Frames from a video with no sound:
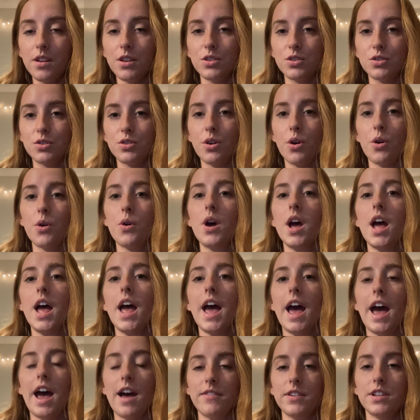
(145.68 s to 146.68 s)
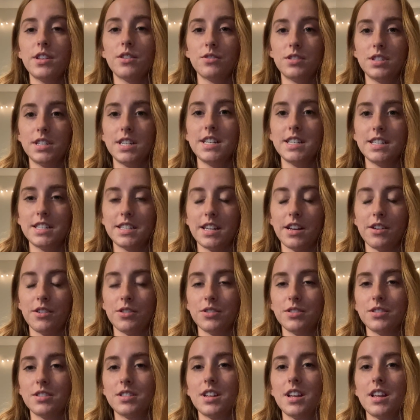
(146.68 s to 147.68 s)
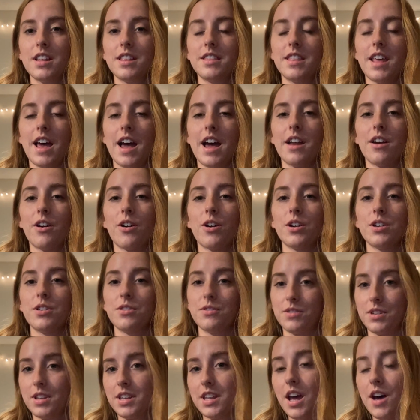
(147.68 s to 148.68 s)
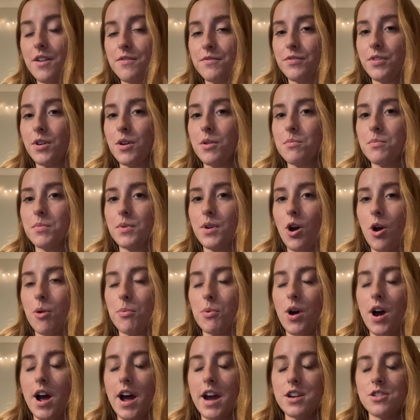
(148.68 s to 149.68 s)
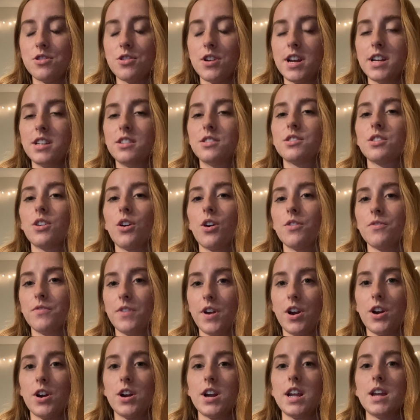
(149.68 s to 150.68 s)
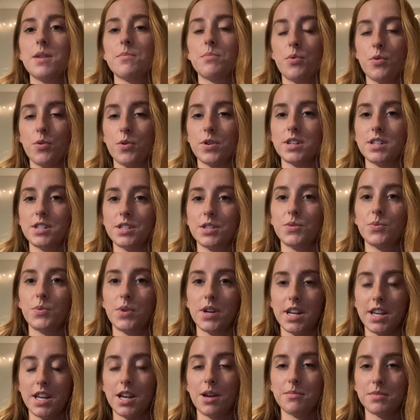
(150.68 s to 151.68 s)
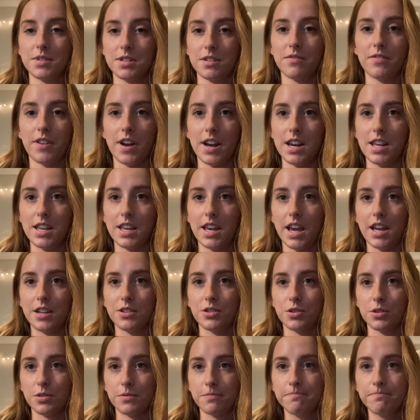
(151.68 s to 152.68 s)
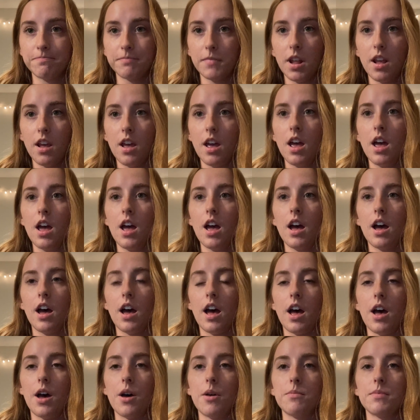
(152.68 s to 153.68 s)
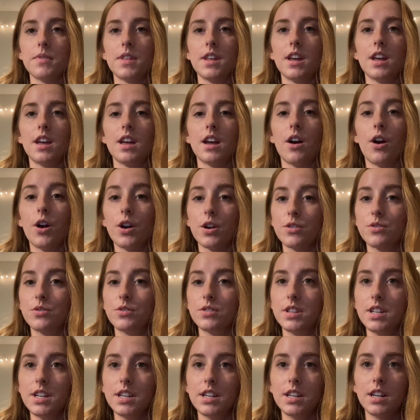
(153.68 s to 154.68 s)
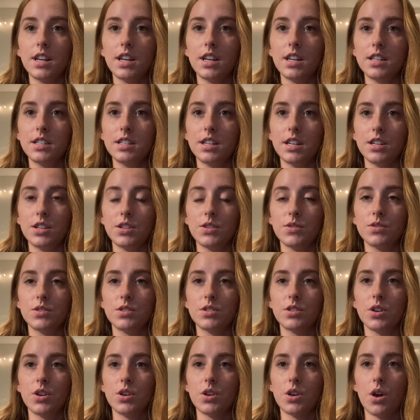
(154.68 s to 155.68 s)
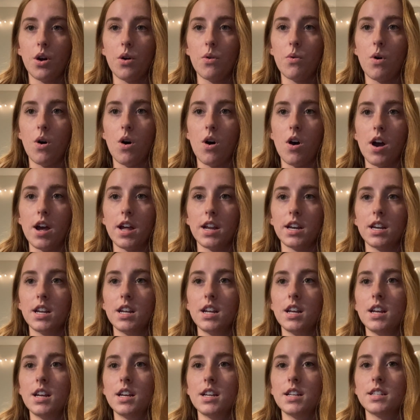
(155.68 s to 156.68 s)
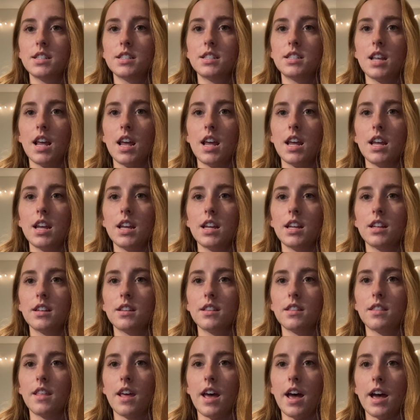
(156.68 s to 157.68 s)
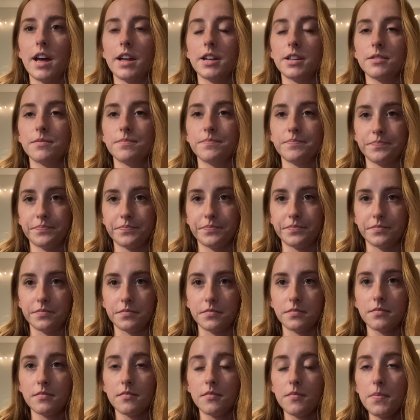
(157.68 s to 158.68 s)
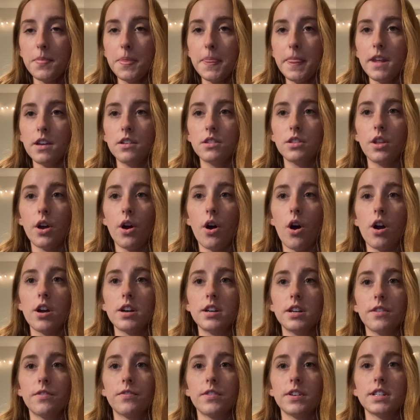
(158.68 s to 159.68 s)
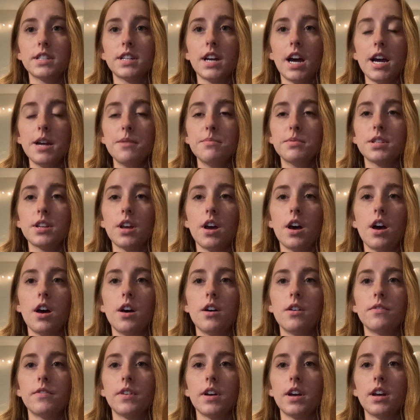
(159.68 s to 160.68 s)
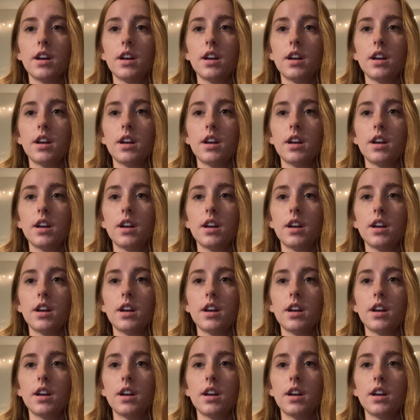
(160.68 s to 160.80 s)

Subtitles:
So having those T cells that come from carbohydrates are very important when it comes to fighting cancer. The article then continues to go on saying that there are different types of